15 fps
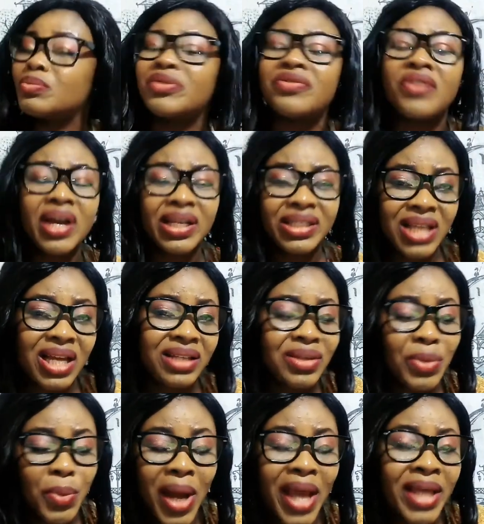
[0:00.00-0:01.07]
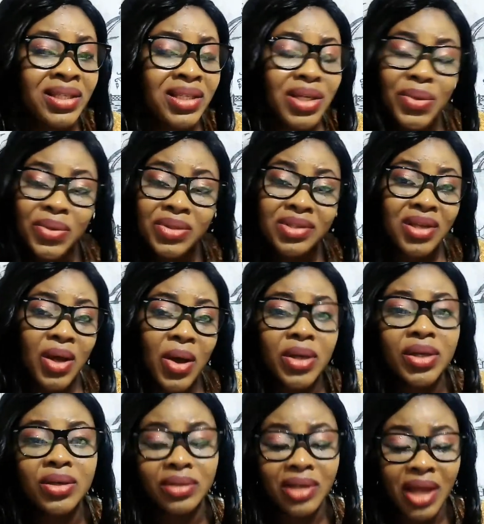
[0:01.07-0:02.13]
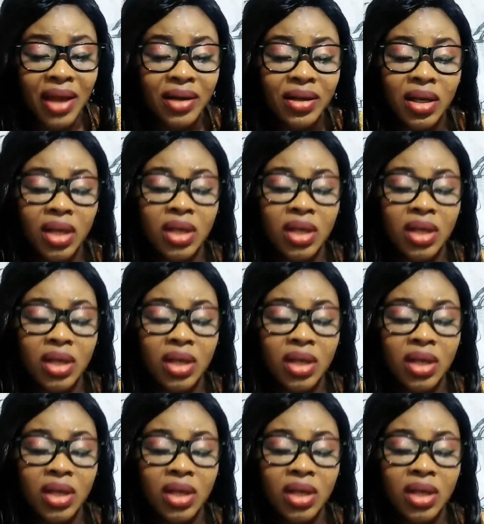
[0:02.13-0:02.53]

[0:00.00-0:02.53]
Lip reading: before I start a white. Who tell you that?